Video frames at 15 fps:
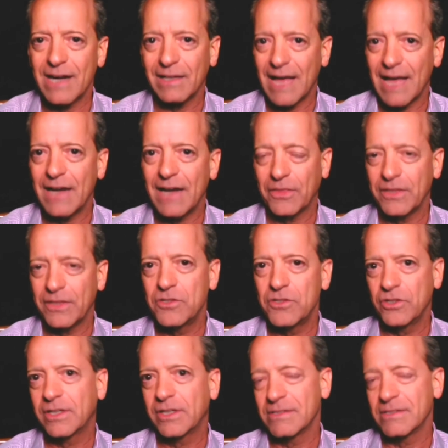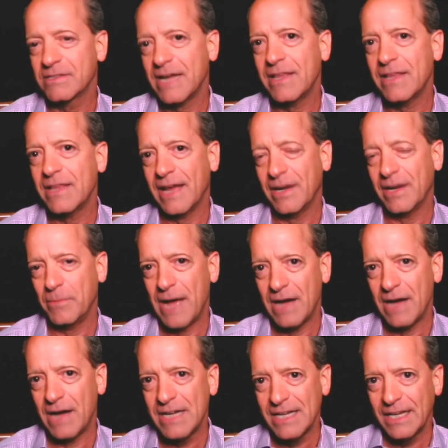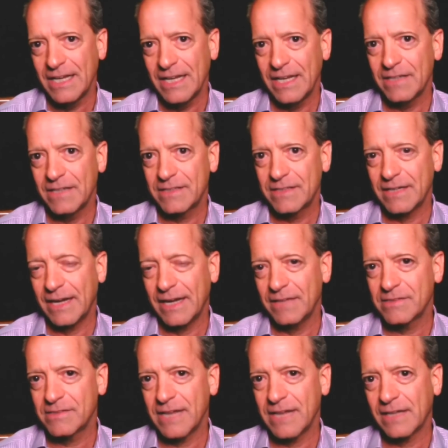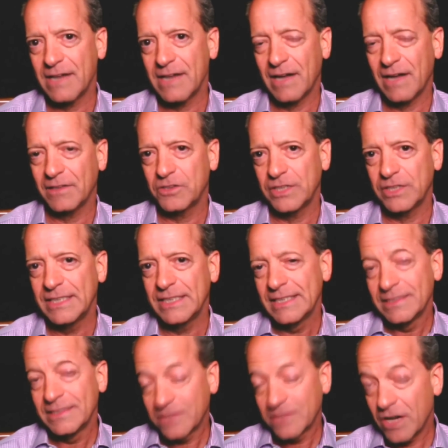not a lot of things you can say that about in today's technology.